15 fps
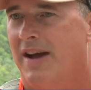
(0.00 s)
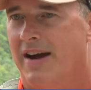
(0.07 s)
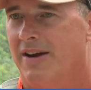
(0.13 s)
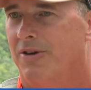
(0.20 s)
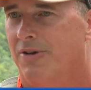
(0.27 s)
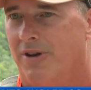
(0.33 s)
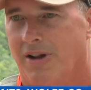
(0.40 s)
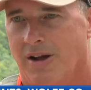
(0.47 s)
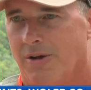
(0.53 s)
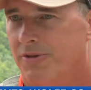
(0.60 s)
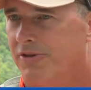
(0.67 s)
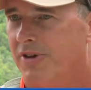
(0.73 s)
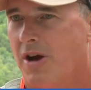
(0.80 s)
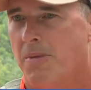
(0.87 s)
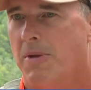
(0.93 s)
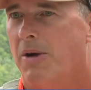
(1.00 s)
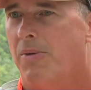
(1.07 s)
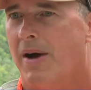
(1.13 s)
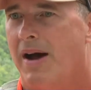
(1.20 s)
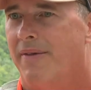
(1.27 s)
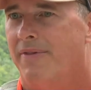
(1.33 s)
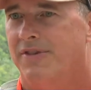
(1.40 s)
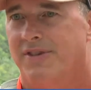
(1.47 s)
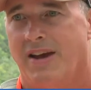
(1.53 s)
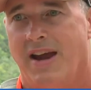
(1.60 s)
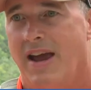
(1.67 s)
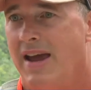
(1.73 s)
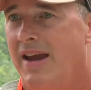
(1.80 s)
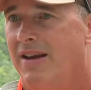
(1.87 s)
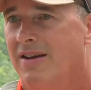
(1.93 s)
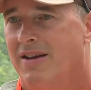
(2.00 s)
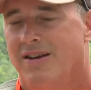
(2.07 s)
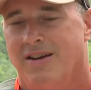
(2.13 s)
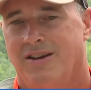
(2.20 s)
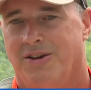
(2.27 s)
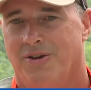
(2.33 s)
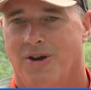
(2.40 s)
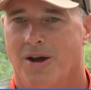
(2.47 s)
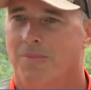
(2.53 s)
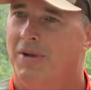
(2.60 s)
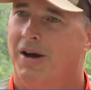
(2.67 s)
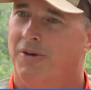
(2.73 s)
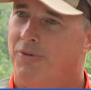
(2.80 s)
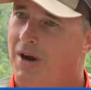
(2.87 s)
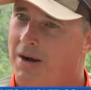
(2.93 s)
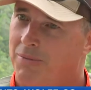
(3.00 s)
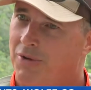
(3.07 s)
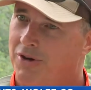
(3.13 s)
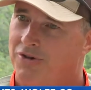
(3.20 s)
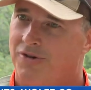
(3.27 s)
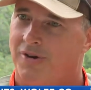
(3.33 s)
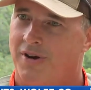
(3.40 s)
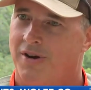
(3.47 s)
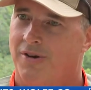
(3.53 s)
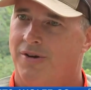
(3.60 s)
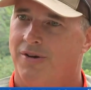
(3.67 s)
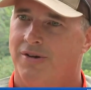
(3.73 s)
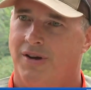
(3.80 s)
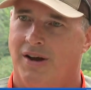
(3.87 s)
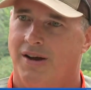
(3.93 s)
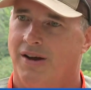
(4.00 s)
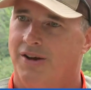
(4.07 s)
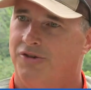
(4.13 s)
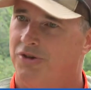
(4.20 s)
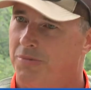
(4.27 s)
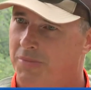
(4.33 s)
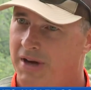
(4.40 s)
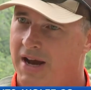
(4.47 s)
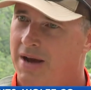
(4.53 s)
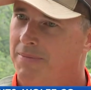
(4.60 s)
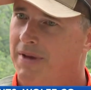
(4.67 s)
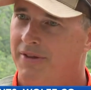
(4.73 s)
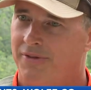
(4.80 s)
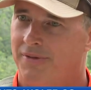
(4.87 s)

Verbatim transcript: hiker. I'll always call my wife and say, hey, you know, I'm on Rock Bridge Trail. Uh, I should be out by